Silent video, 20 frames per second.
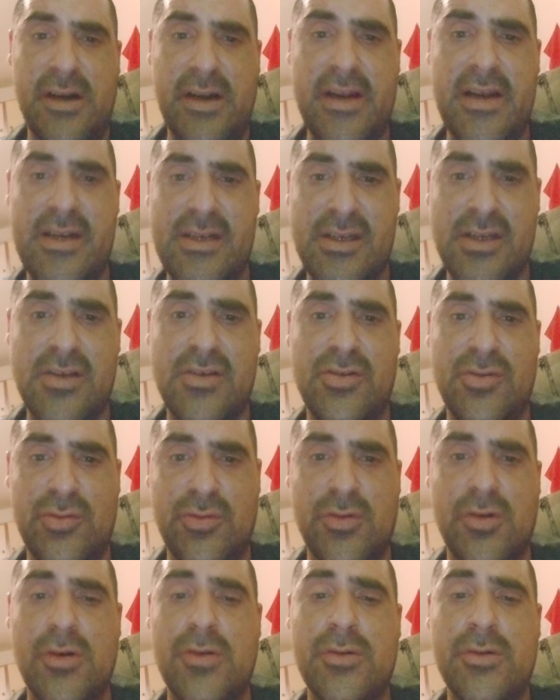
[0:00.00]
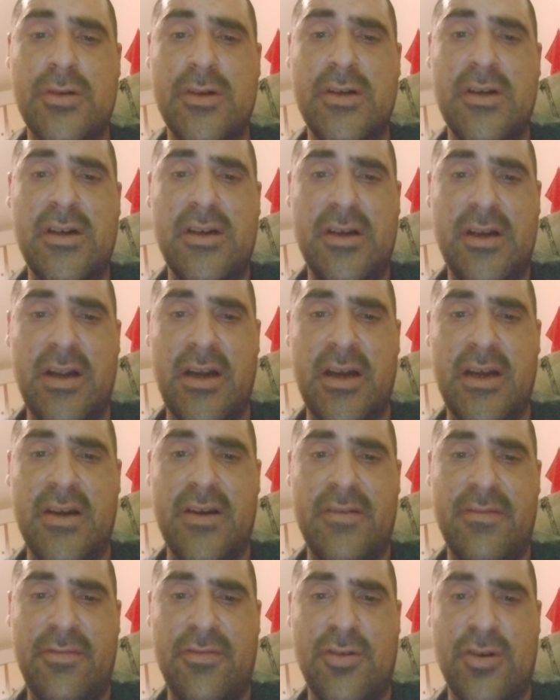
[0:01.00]
as a dual
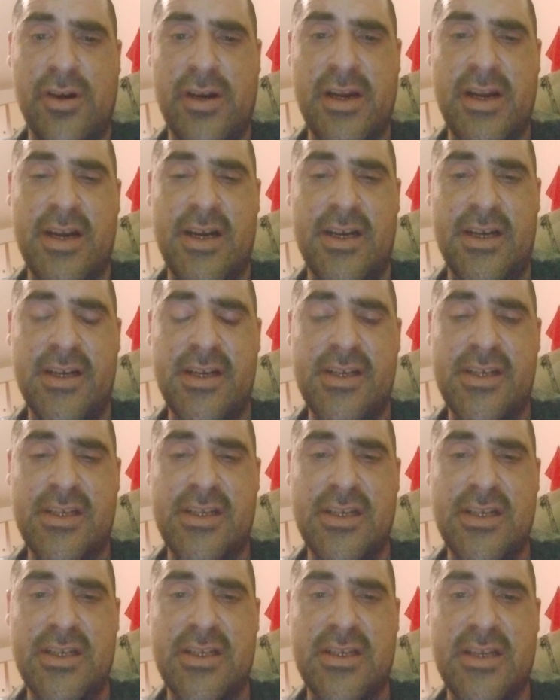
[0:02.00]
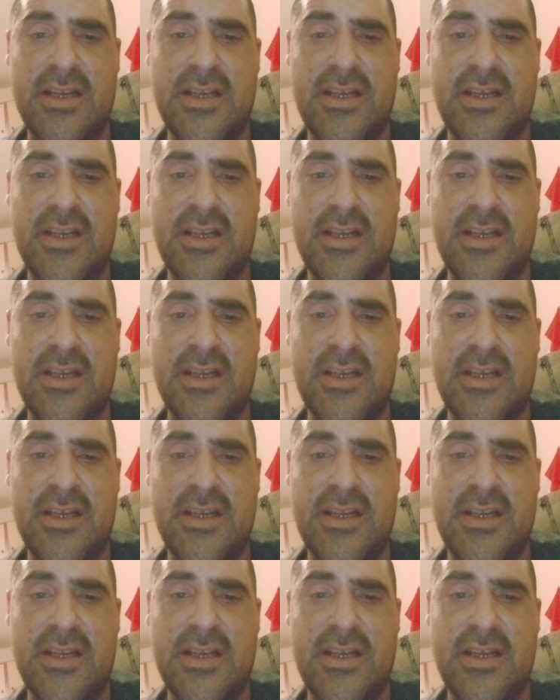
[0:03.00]
for AI assist.